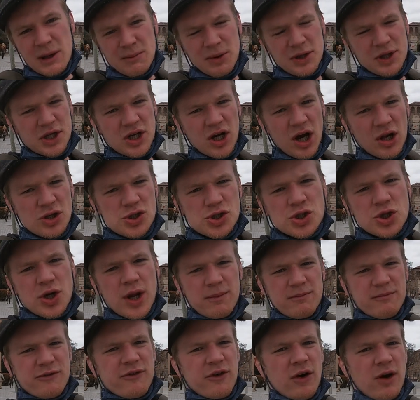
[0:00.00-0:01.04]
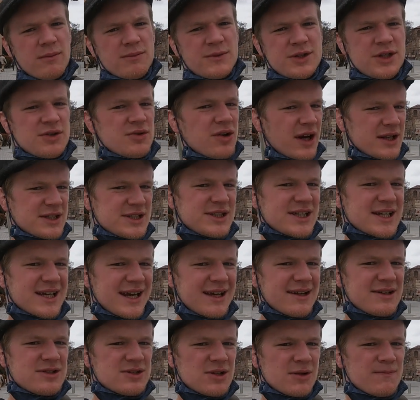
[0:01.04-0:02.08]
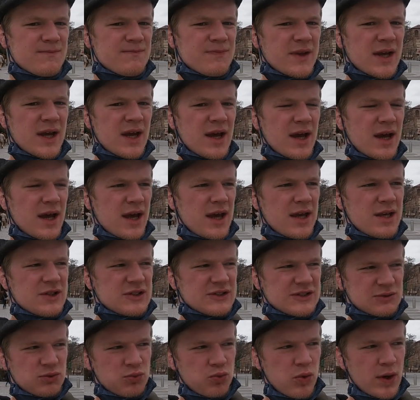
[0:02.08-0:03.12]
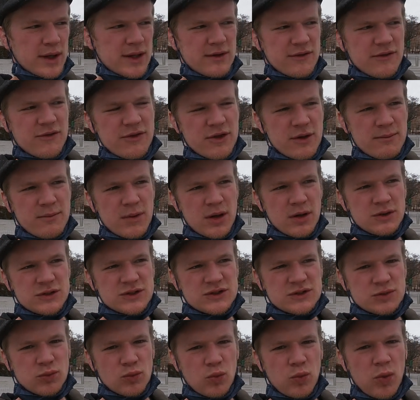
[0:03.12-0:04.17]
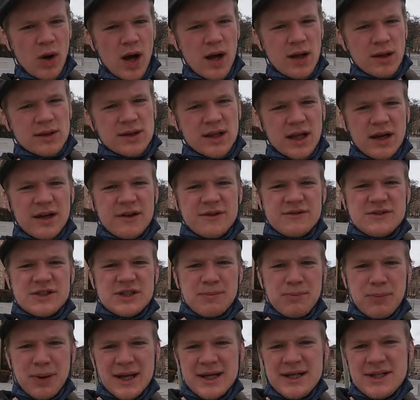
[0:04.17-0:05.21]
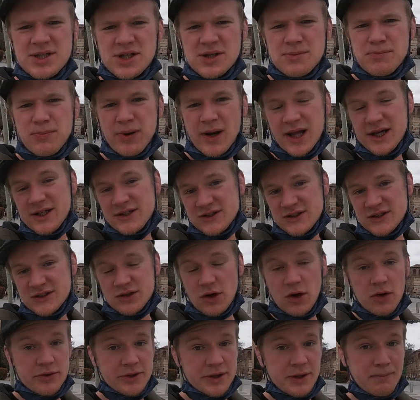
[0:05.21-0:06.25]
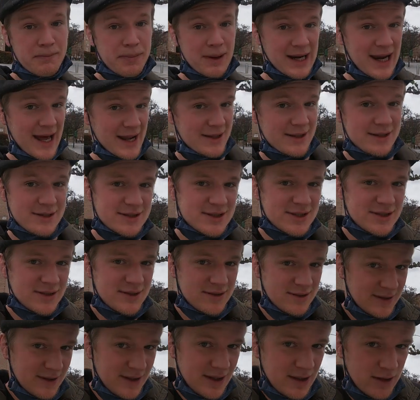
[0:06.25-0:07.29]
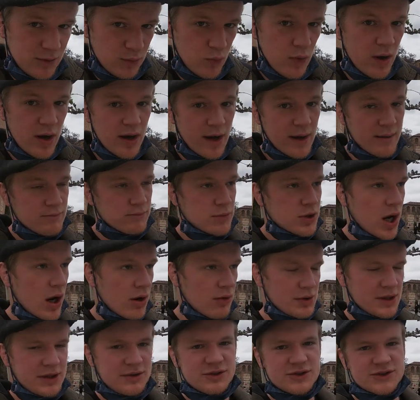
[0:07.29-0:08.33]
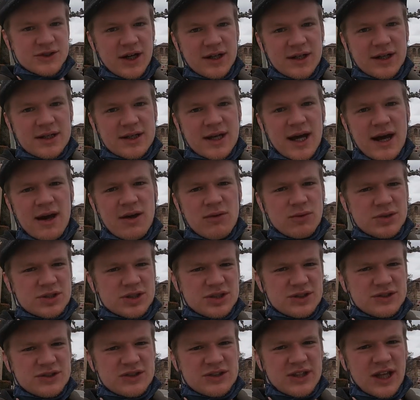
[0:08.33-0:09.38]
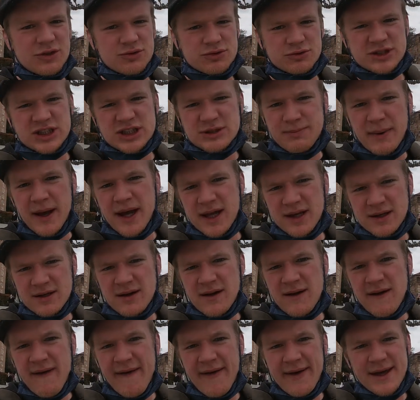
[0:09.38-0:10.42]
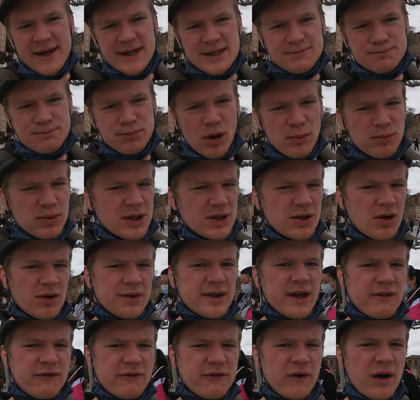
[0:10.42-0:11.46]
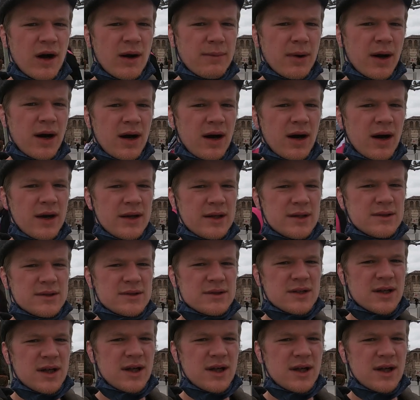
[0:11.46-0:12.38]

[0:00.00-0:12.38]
But the country I'm from, the United Kingdom, is one of the most wildlife depleted places on the planet. Where I'm currently residing now, which is central Spain, is probably not that far behind.